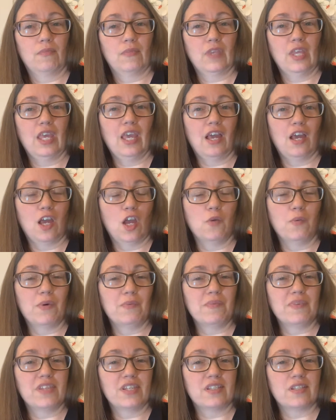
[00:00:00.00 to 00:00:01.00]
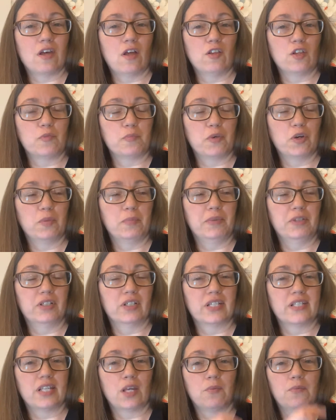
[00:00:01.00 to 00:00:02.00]
yeah, I went with the solid purple
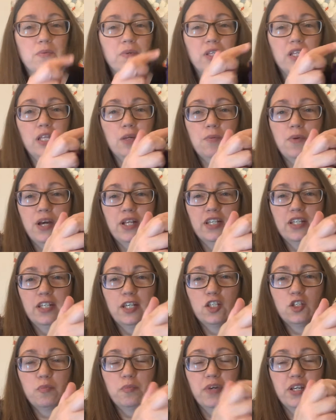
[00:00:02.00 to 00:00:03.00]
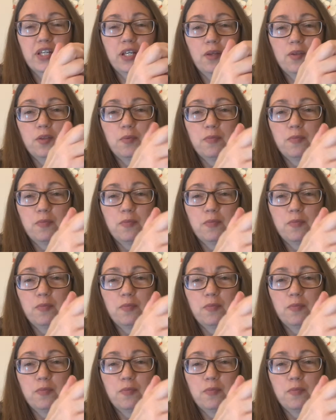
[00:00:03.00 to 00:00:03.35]
because I really wanted it to bring out the